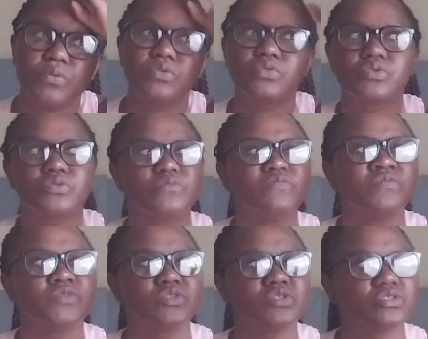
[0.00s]
you to
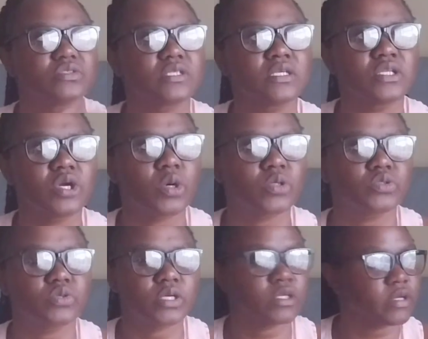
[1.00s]
reduce any
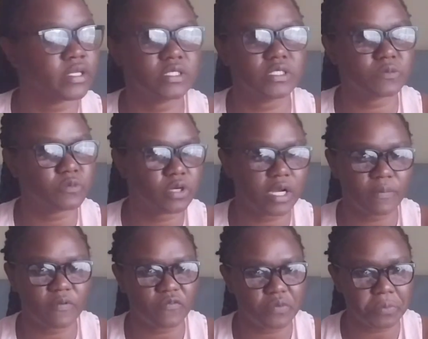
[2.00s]
odor and any smell
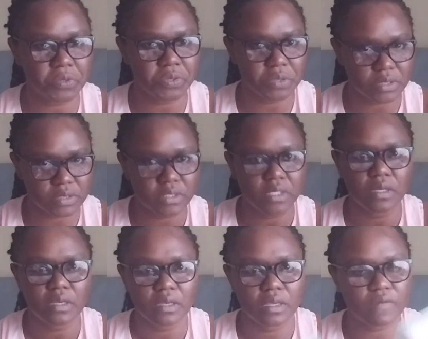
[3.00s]
coming from you is
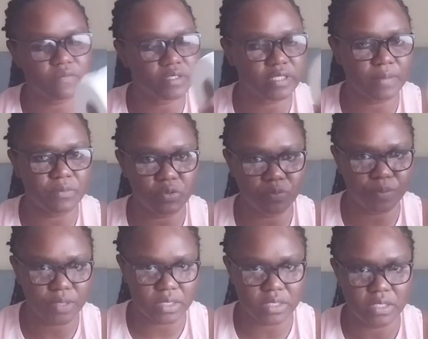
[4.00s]
every time you
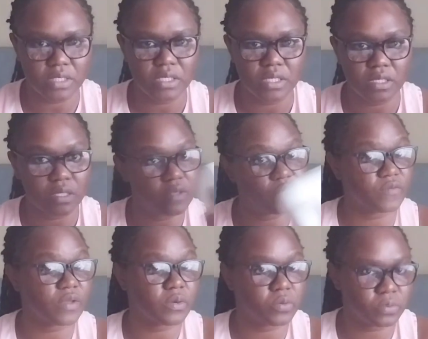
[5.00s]
pee, if
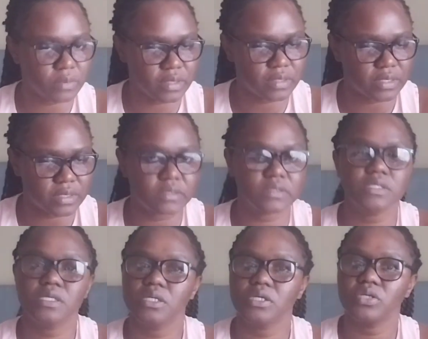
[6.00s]
you're a woman that is,
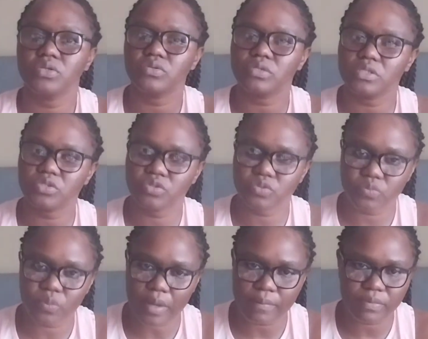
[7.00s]
you need to
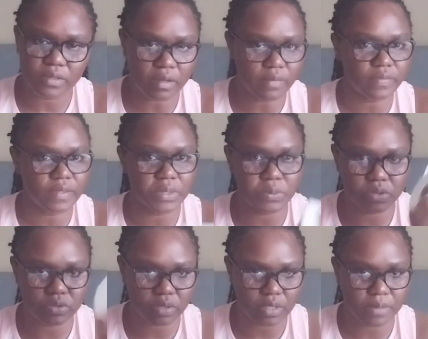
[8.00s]
wipe down there
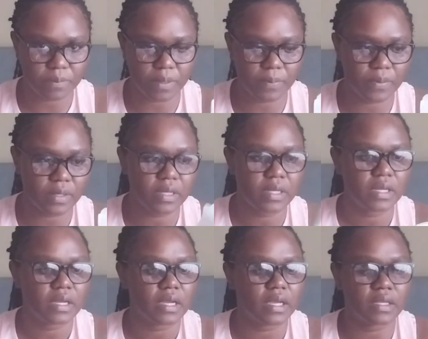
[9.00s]
with toilet paper.
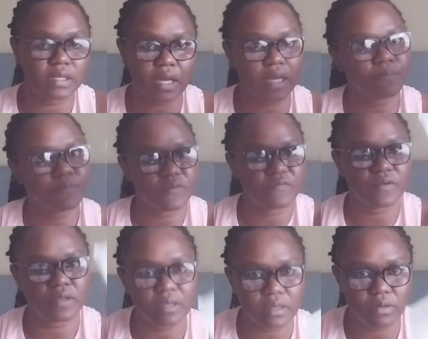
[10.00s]
And I
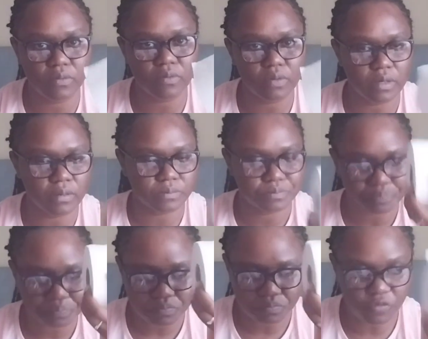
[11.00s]
prefer
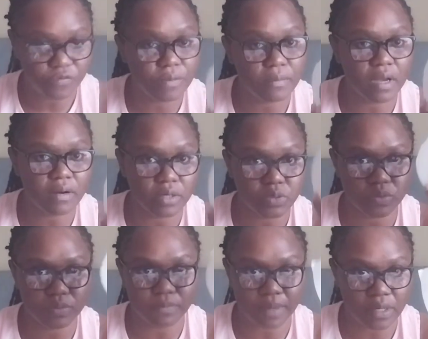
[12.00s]
moving around
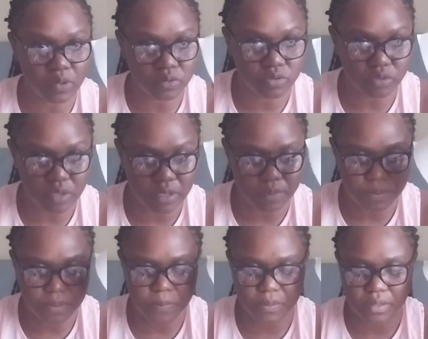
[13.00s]
with my own toilet
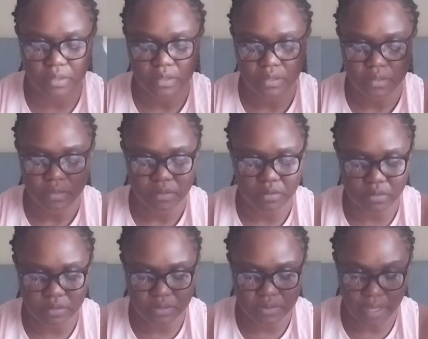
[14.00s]
paper
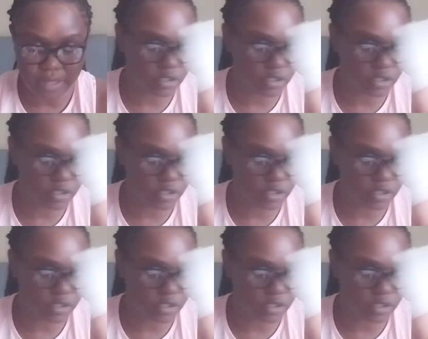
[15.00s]
because I